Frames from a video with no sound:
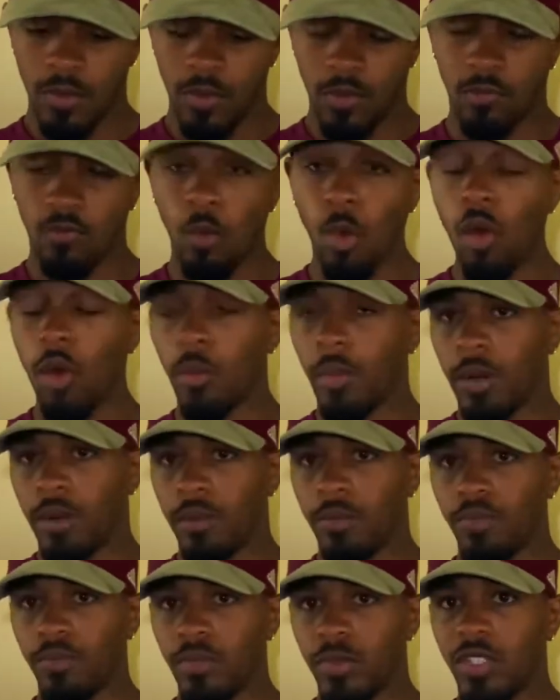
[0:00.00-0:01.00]
Former
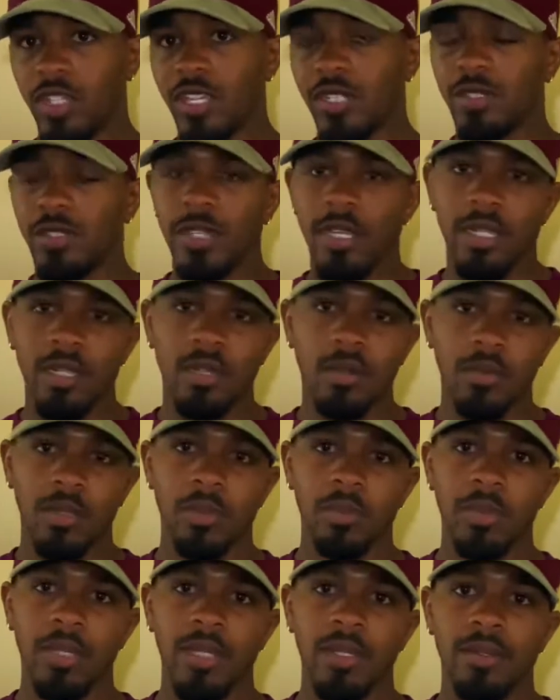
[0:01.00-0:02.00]
Texas A&M
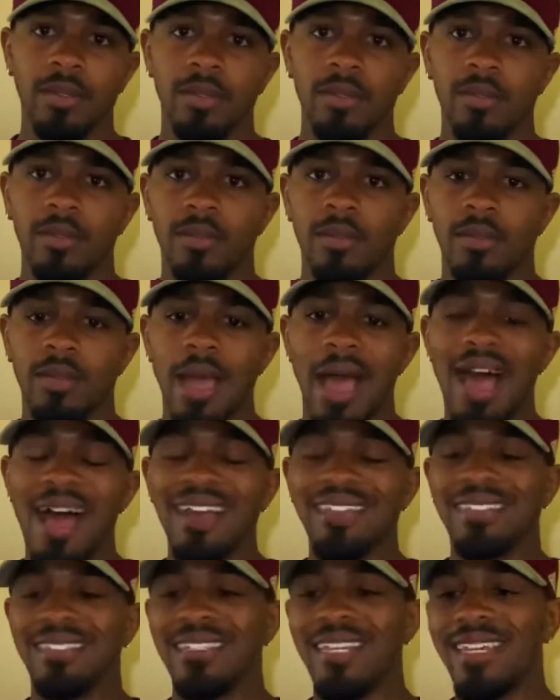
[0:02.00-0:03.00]
commit,
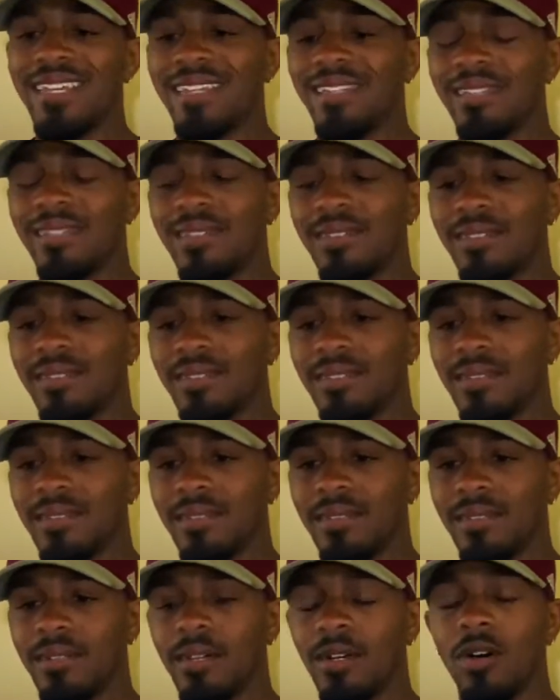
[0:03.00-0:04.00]

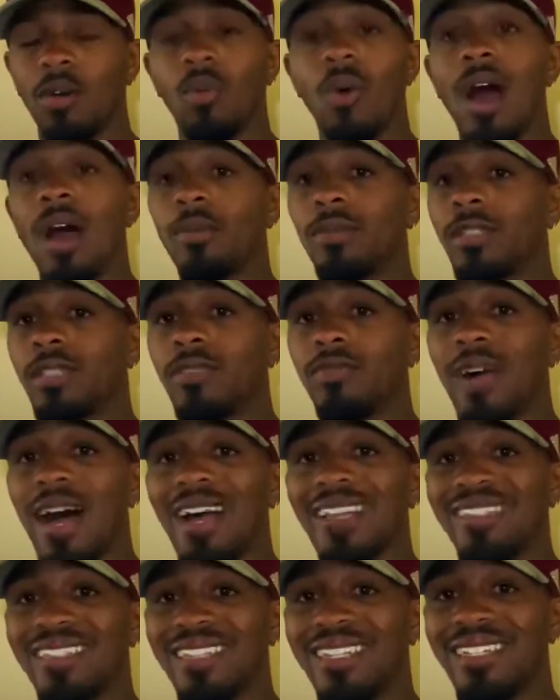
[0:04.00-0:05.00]
wide receiver
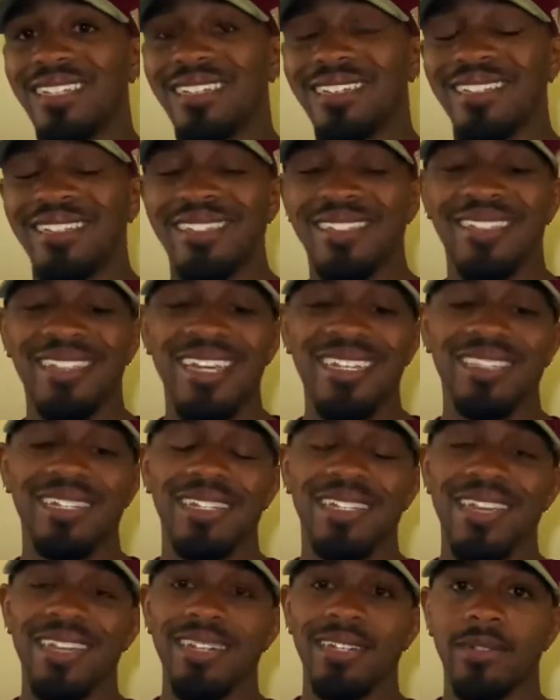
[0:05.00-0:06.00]
Isaiah
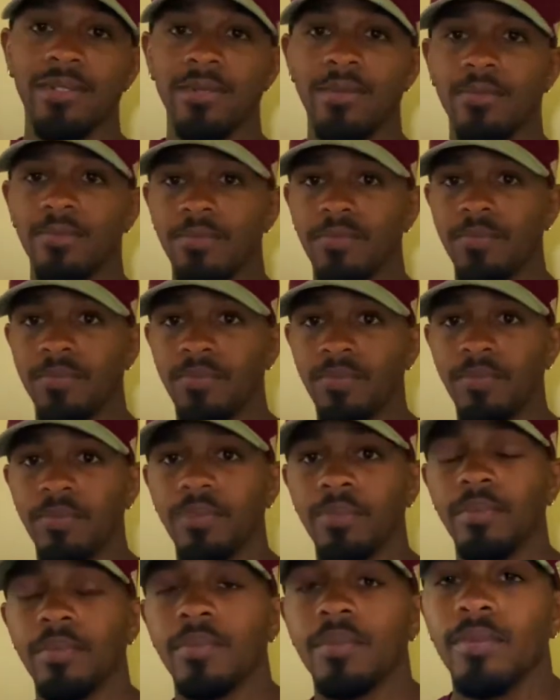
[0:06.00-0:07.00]
Santanega.
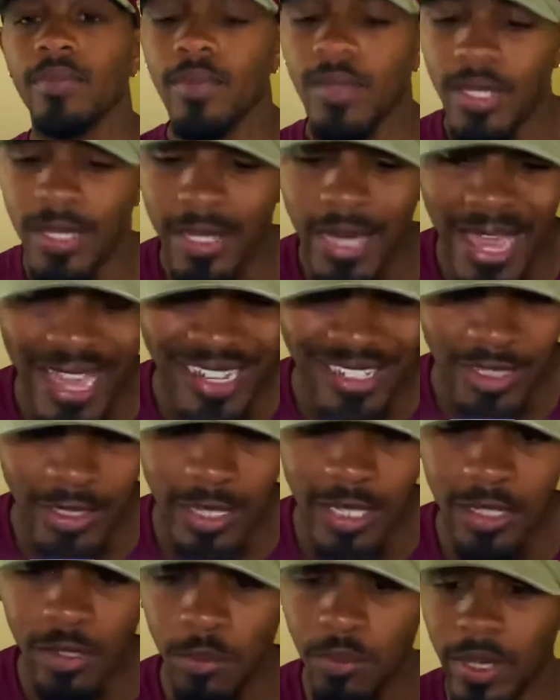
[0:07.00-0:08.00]
He has
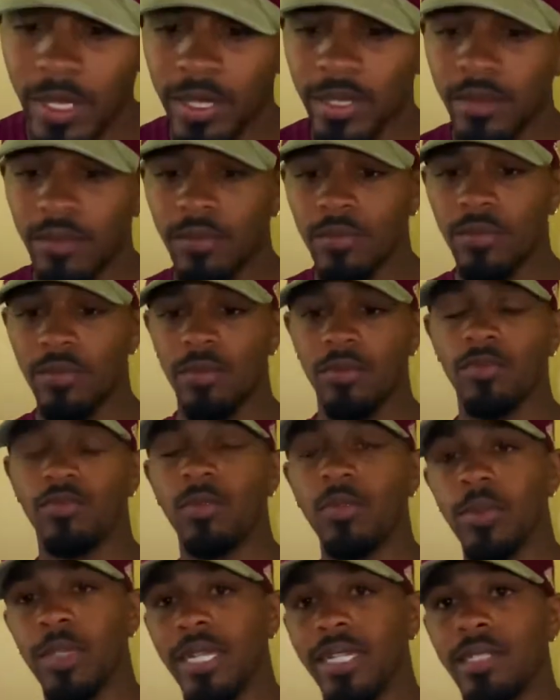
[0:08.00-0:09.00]
decommitted
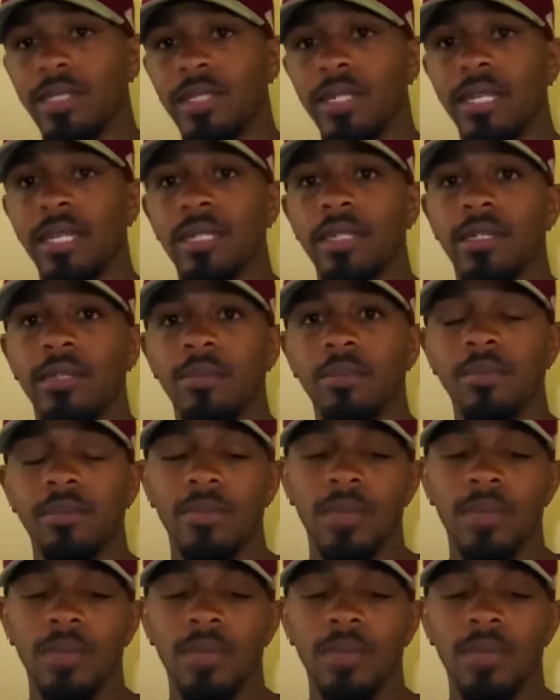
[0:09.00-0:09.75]
from Texas A&M.